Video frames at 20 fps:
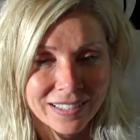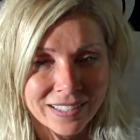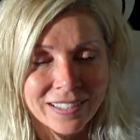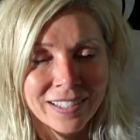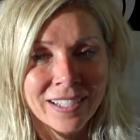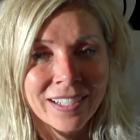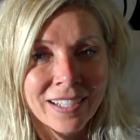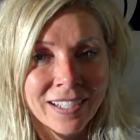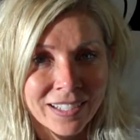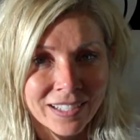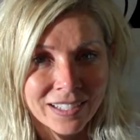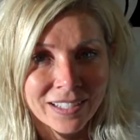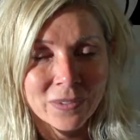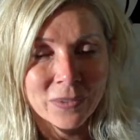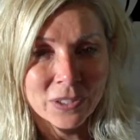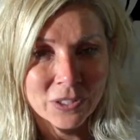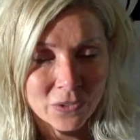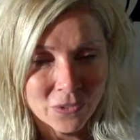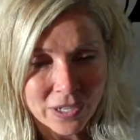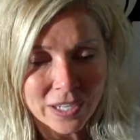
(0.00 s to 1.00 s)
But it
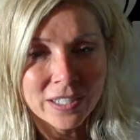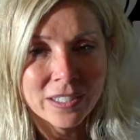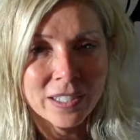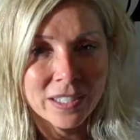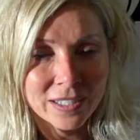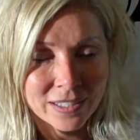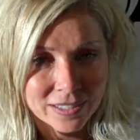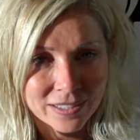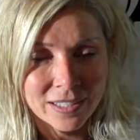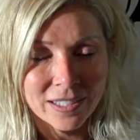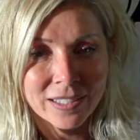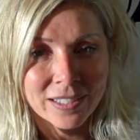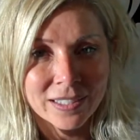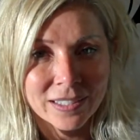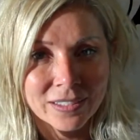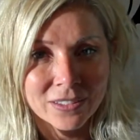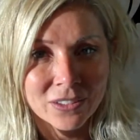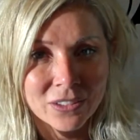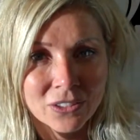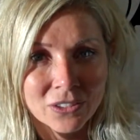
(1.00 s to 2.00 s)
was great getting stuck
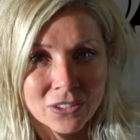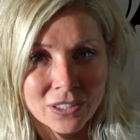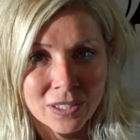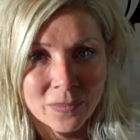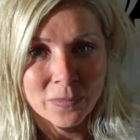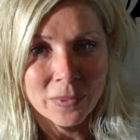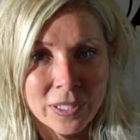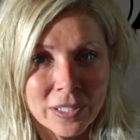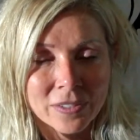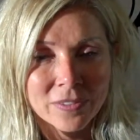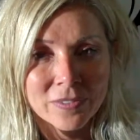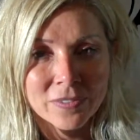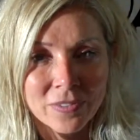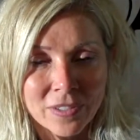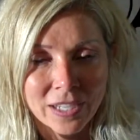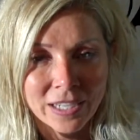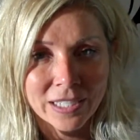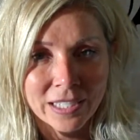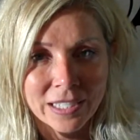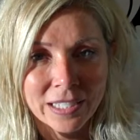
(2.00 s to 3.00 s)
into somebody and
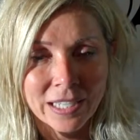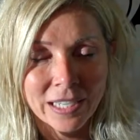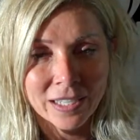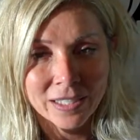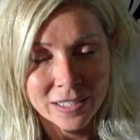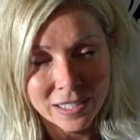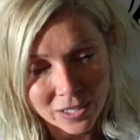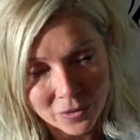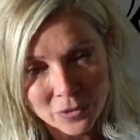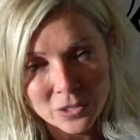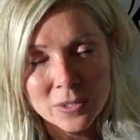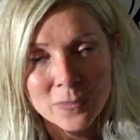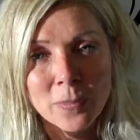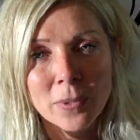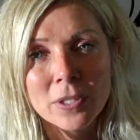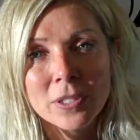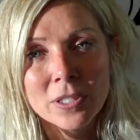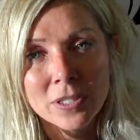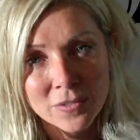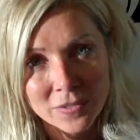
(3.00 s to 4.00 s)
finding out how
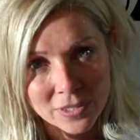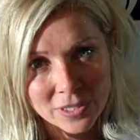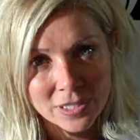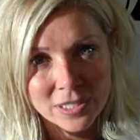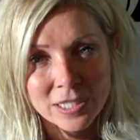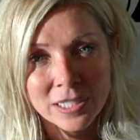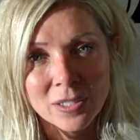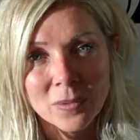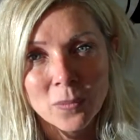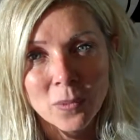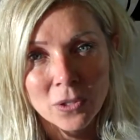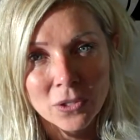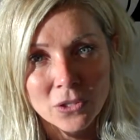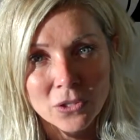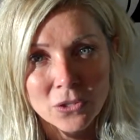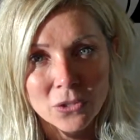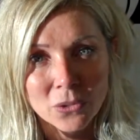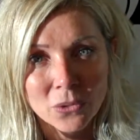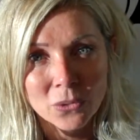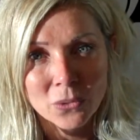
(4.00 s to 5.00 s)
responsive the skin
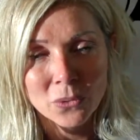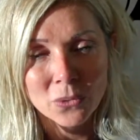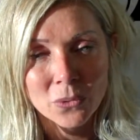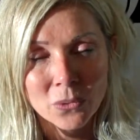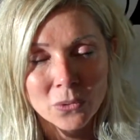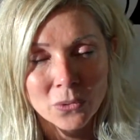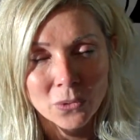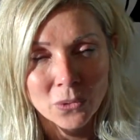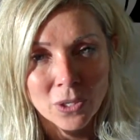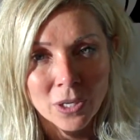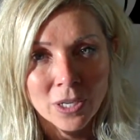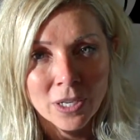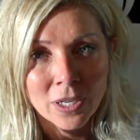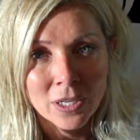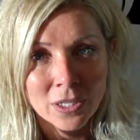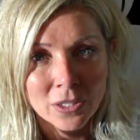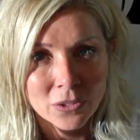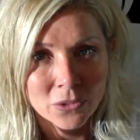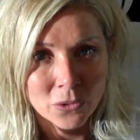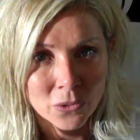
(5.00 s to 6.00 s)
was
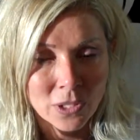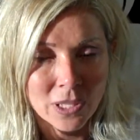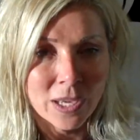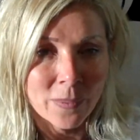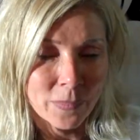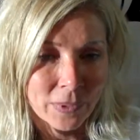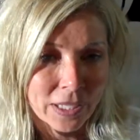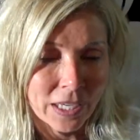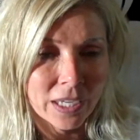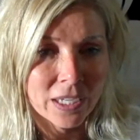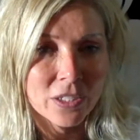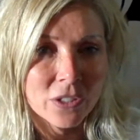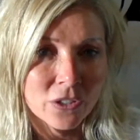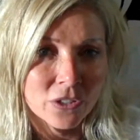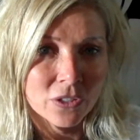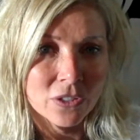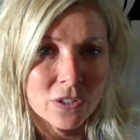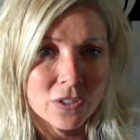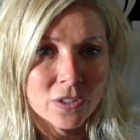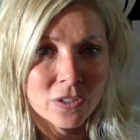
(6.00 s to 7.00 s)
to the
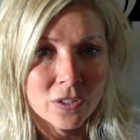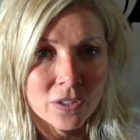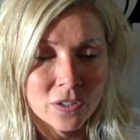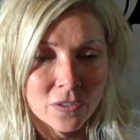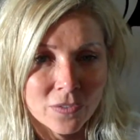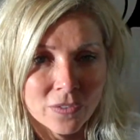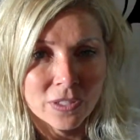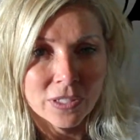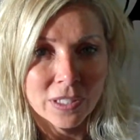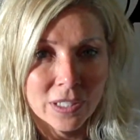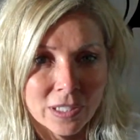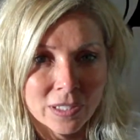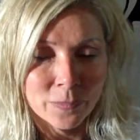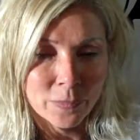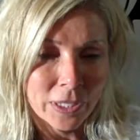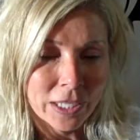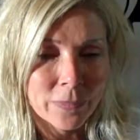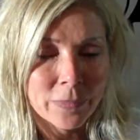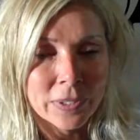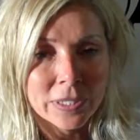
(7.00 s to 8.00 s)
application of the
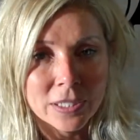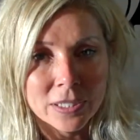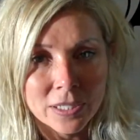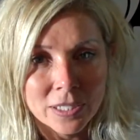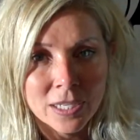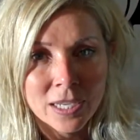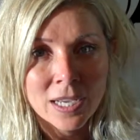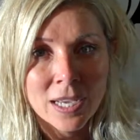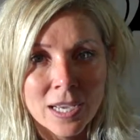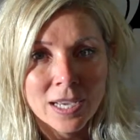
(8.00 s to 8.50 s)
pigment.